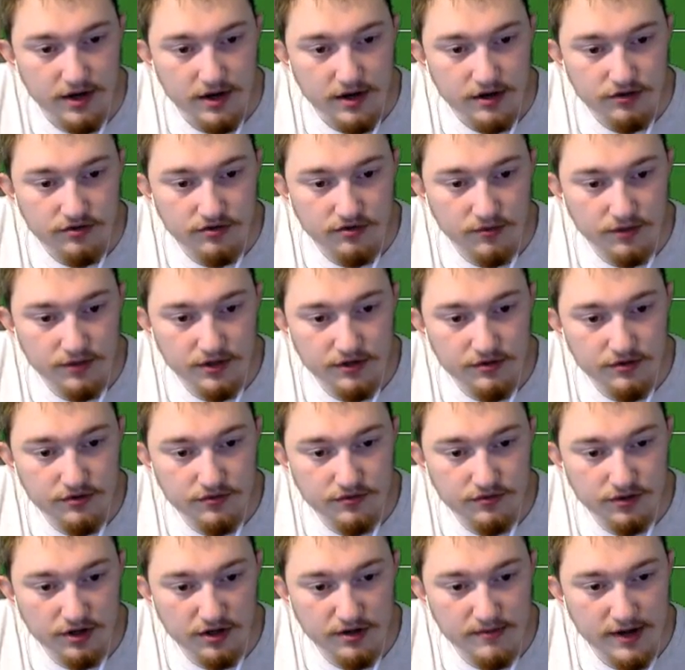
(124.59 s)
So what we're going to do is
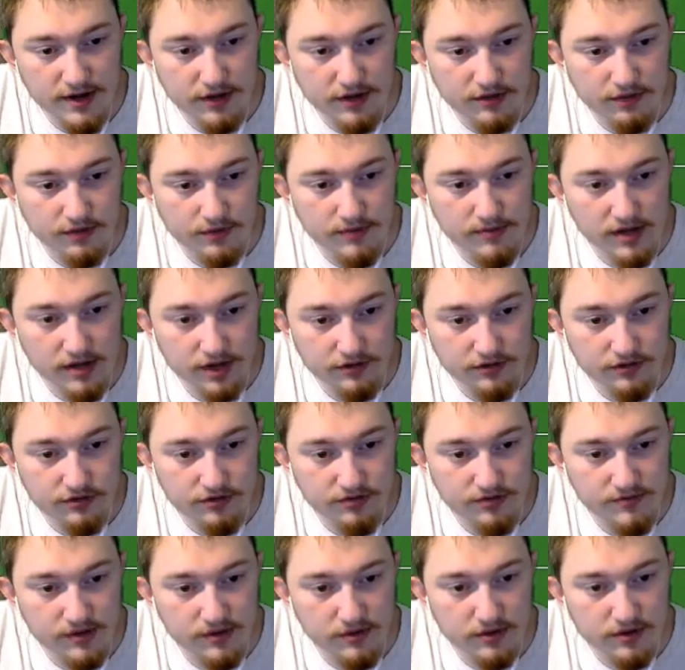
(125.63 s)
we're going to make 3 blasters.
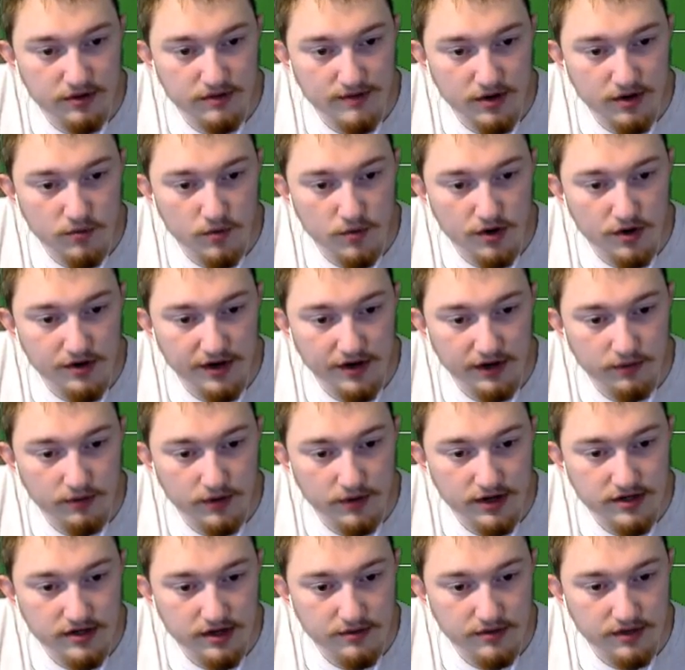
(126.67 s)
Ultimately, we're going to make one like
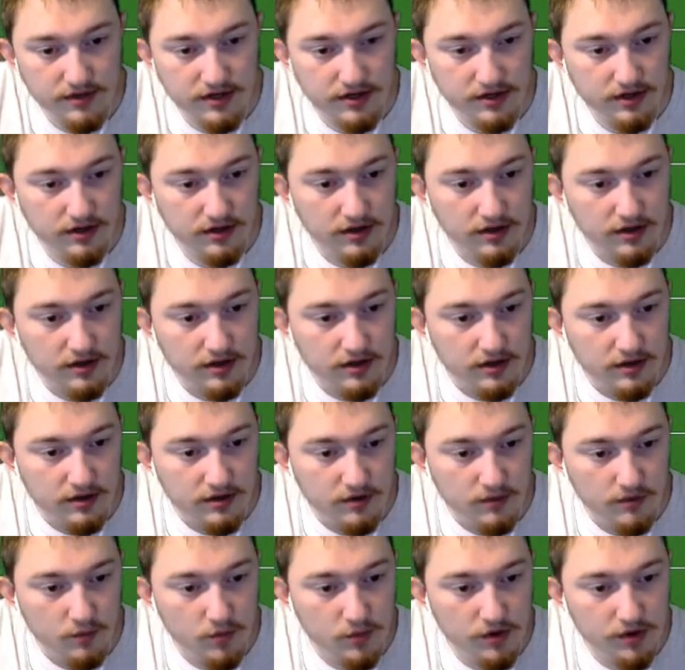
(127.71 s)
right down here,
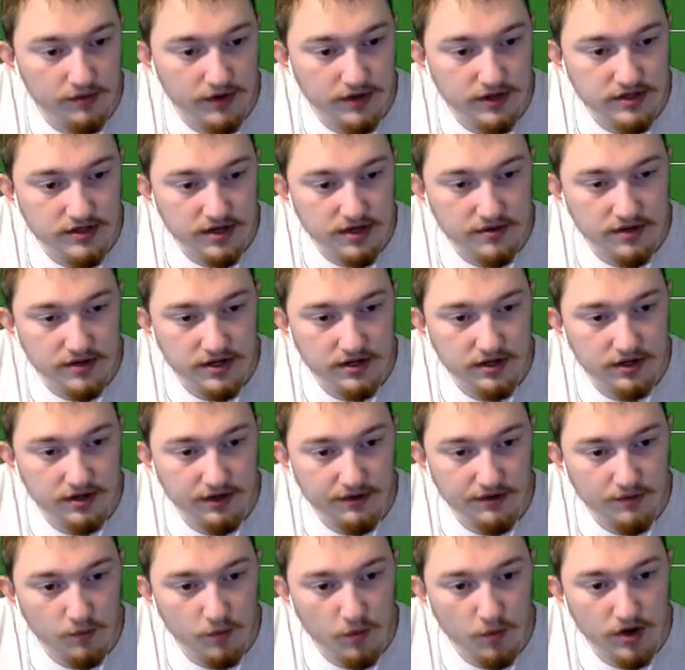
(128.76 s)
one right down here, and
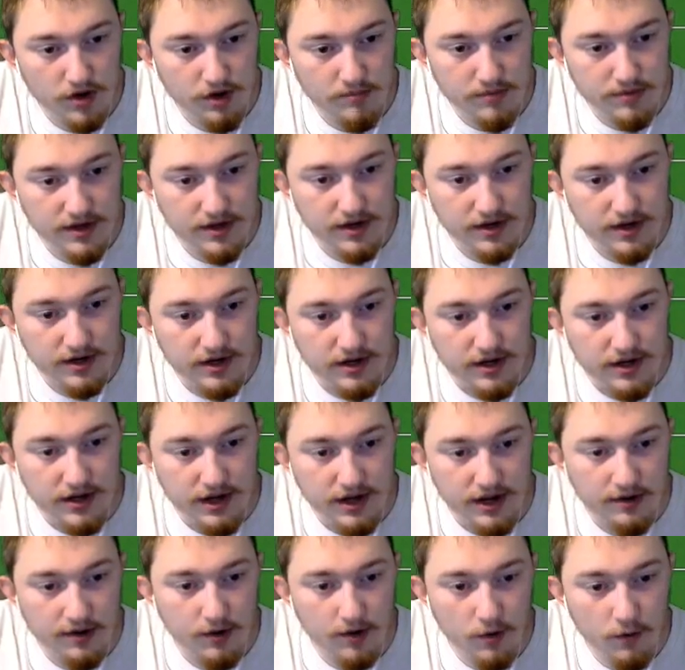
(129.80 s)
then one up there.
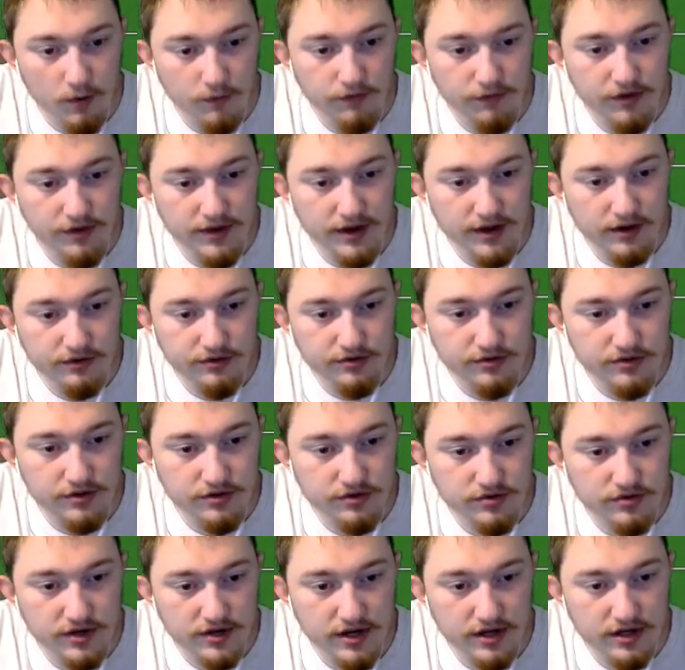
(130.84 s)
And hopefully that'll do the
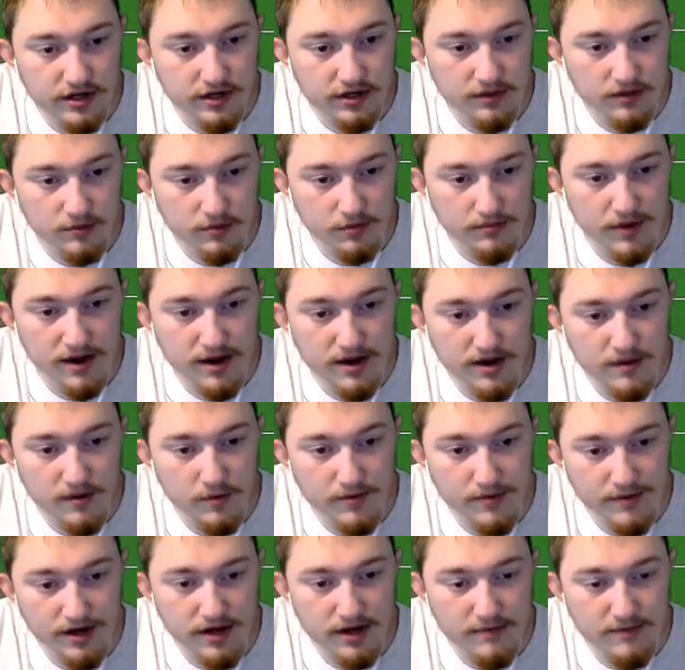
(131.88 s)
trick. We might
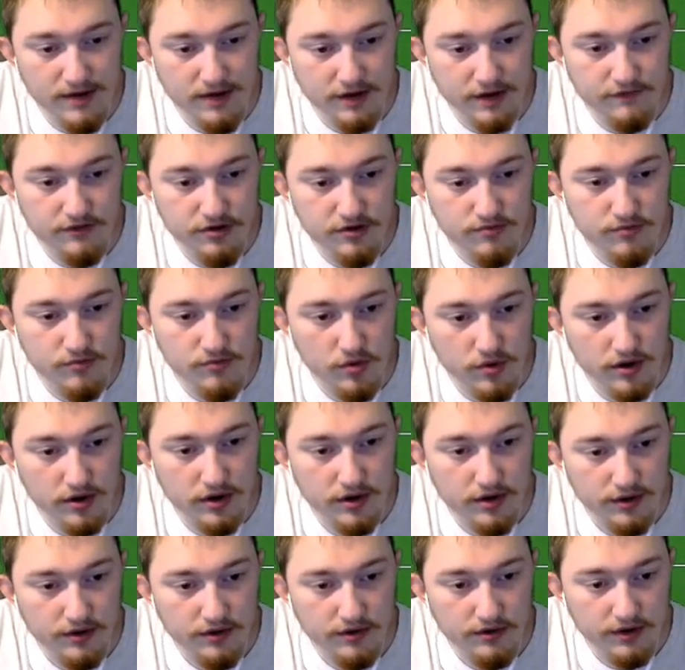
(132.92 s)
need to make a few more,
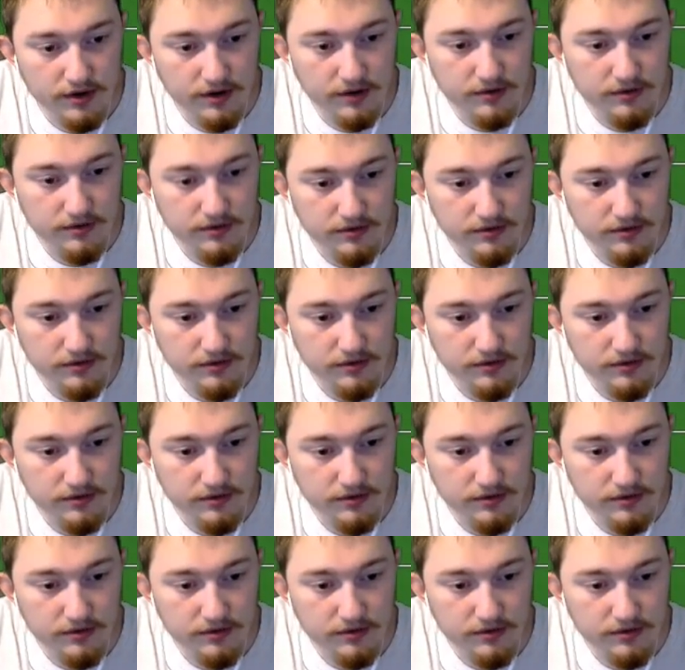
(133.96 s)
though.